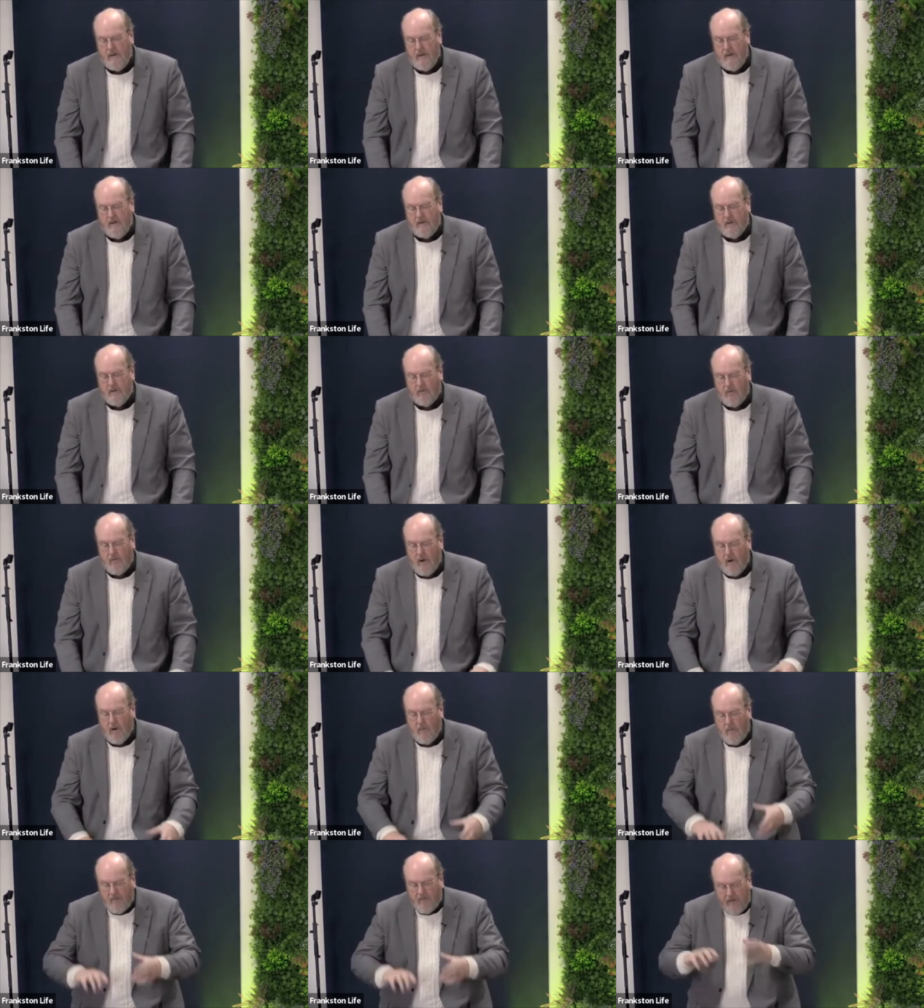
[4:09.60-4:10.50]
the
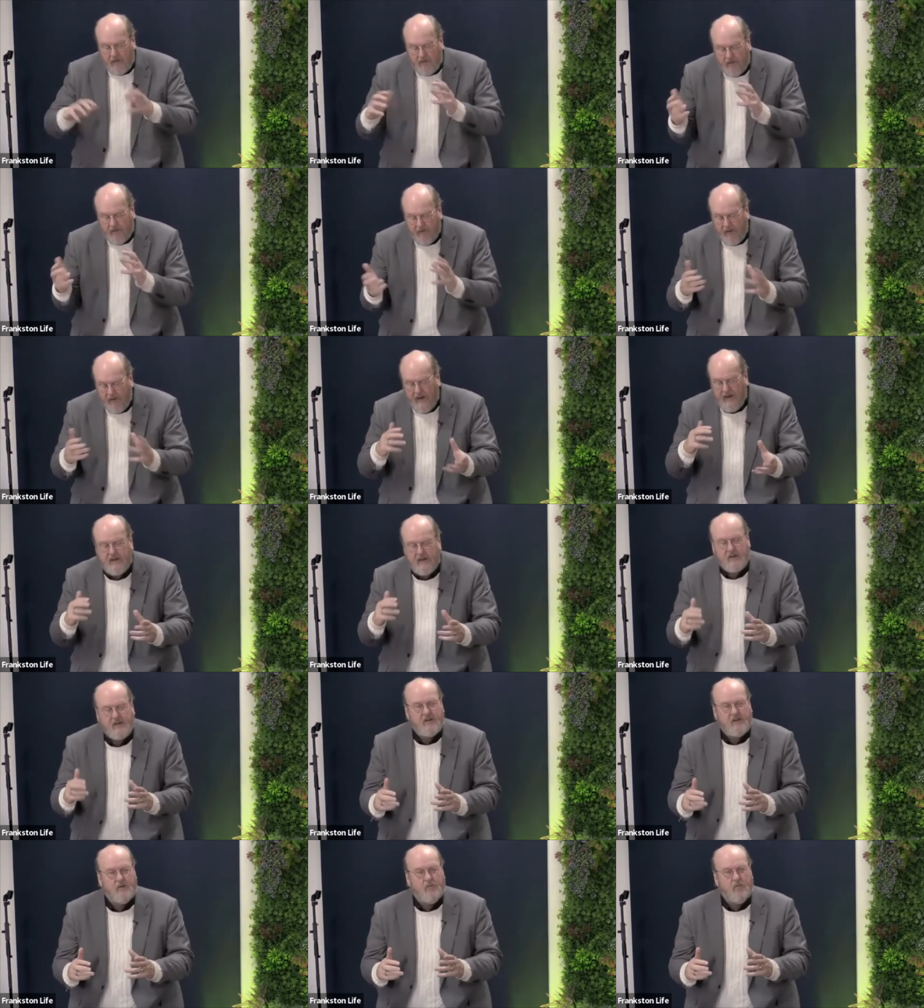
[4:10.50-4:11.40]
realm of the
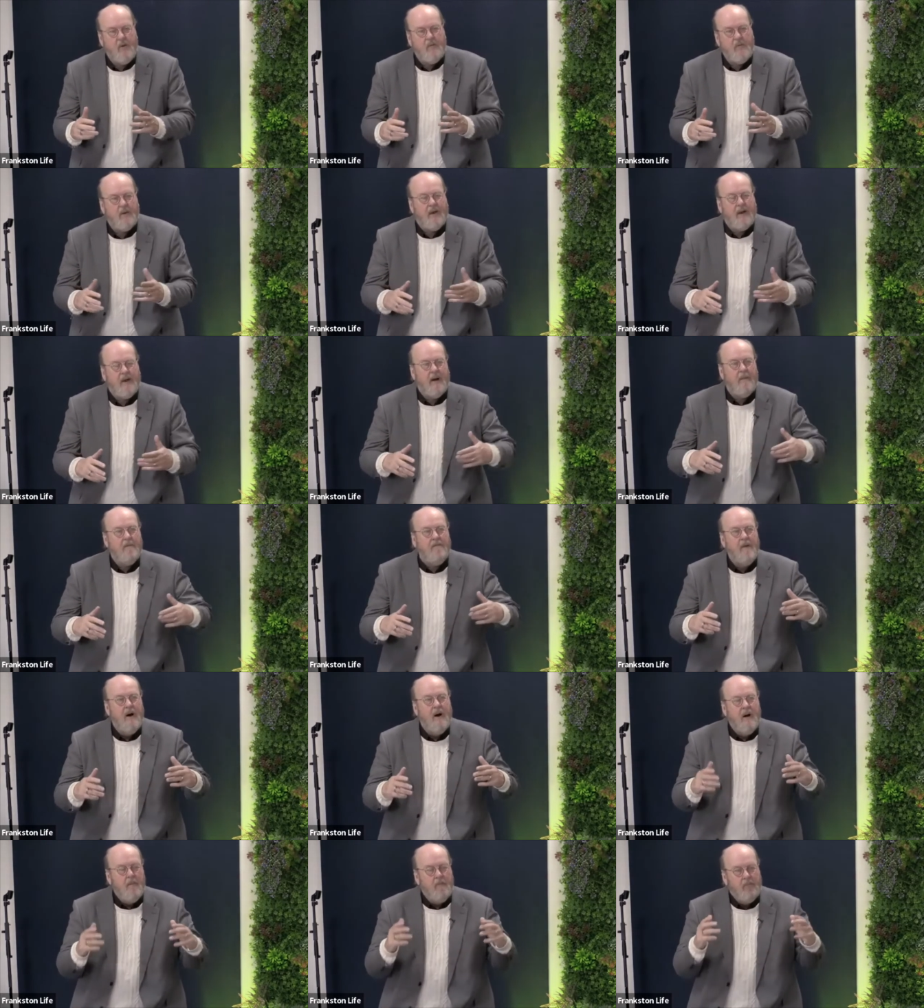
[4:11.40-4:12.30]
flesh, we
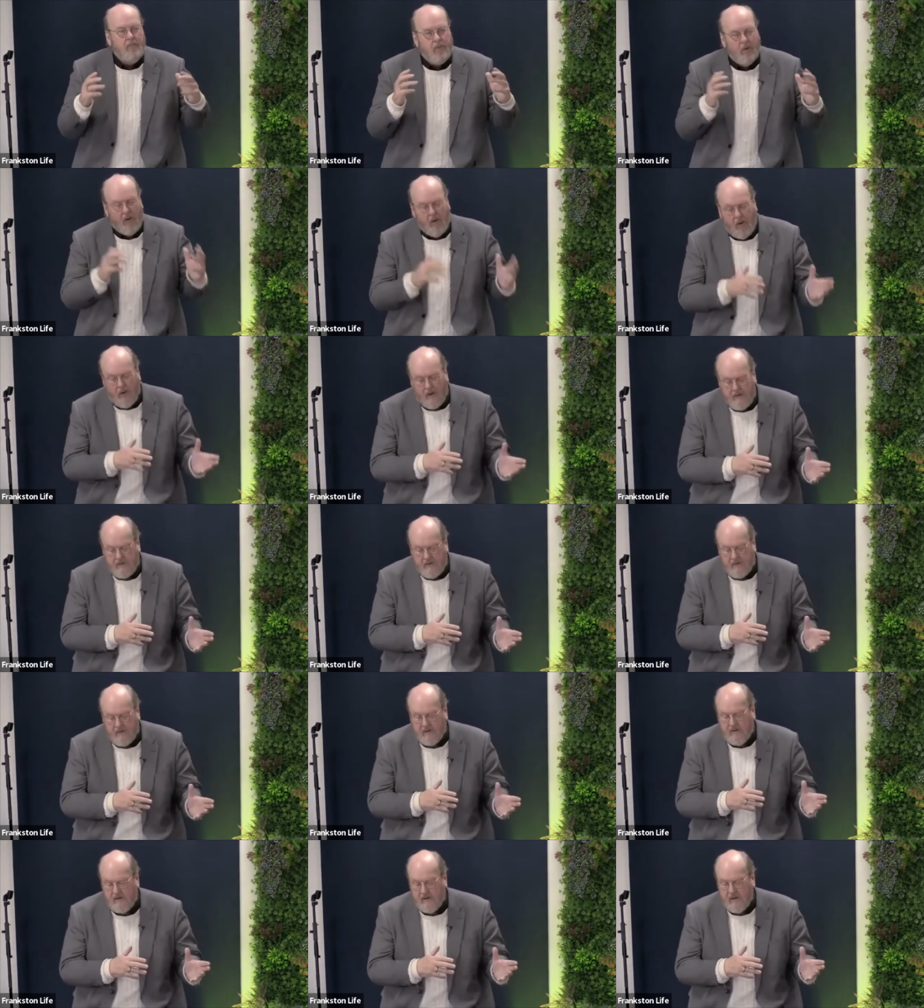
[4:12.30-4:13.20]
become
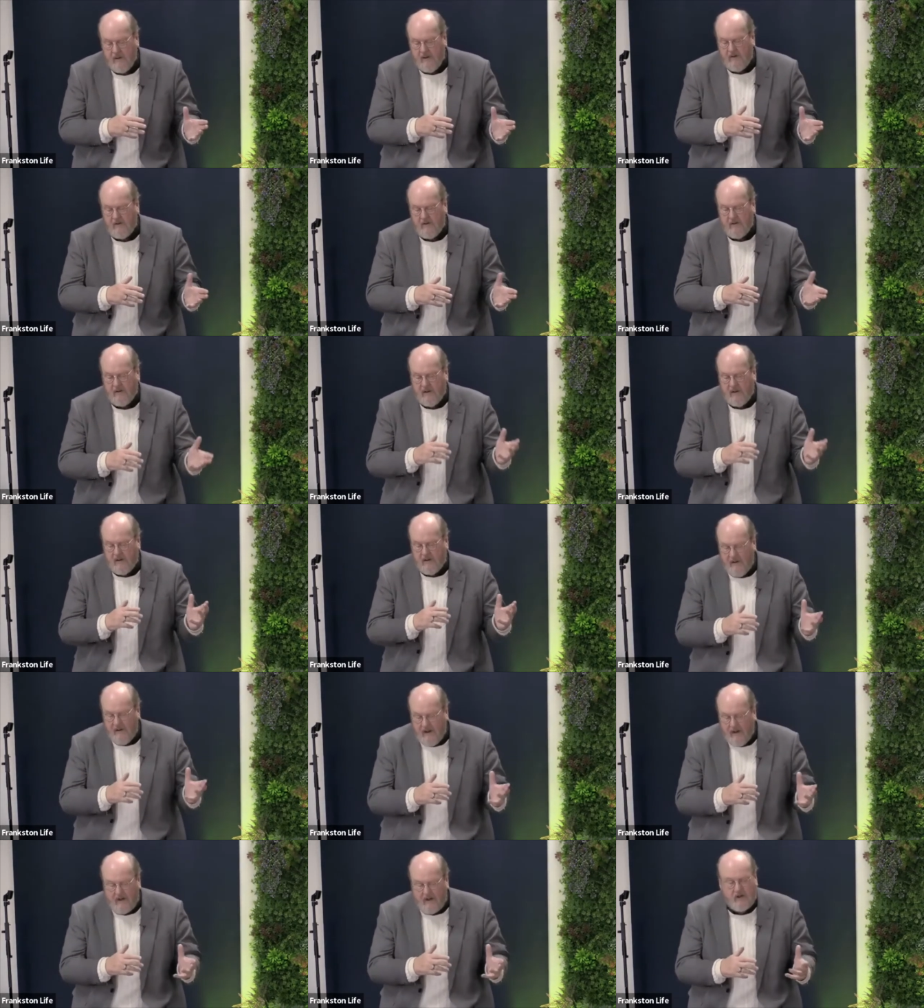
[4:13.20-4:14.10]
blinded to the
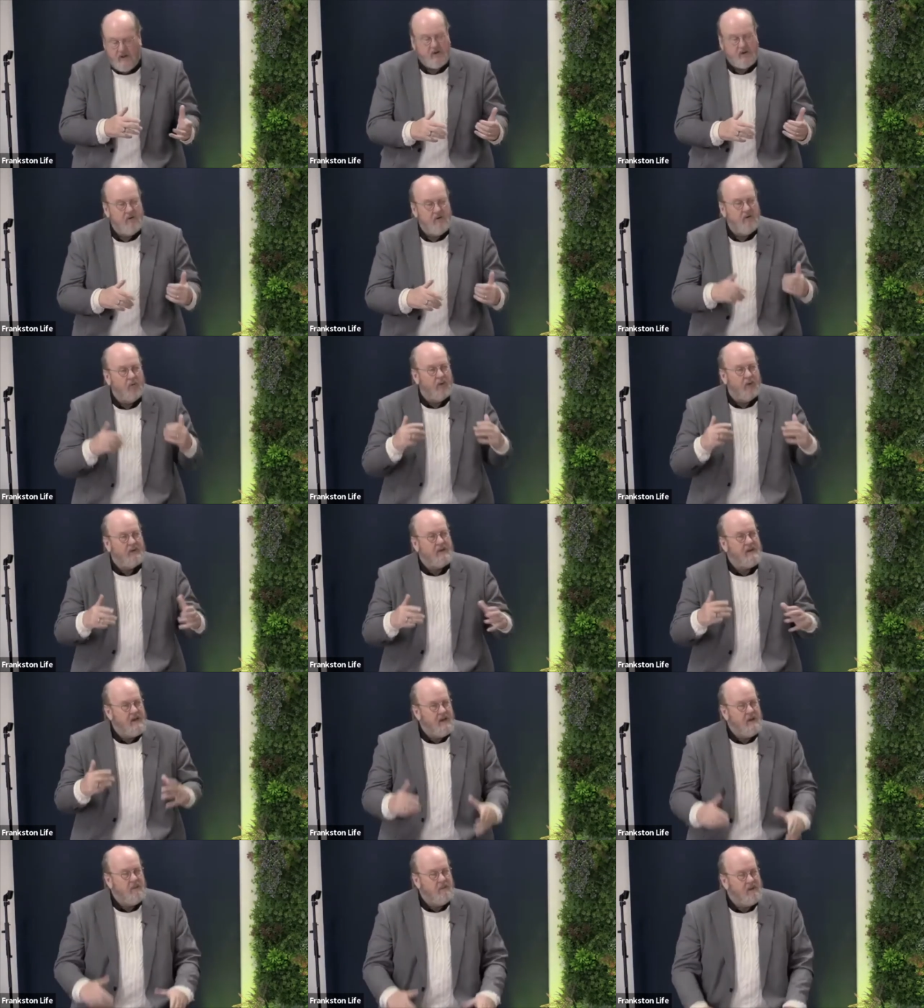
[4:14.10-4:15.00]
nature of what
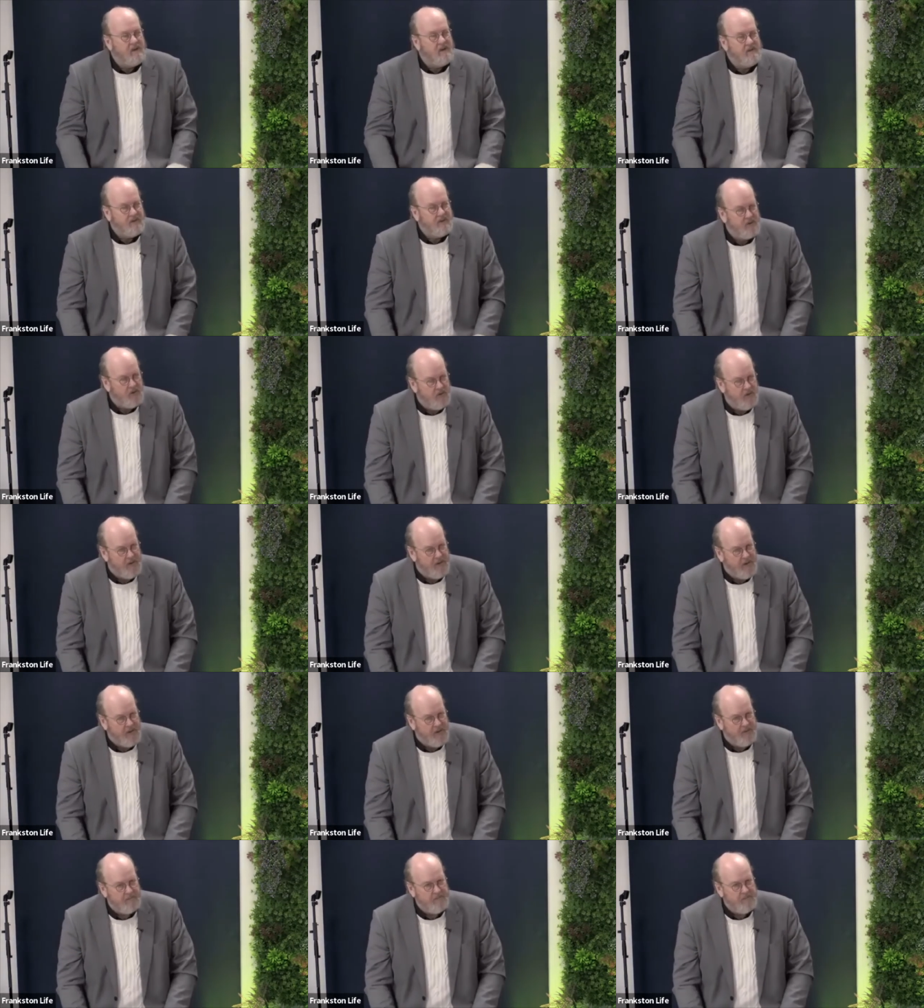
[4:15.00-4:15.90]
the enemy's doing.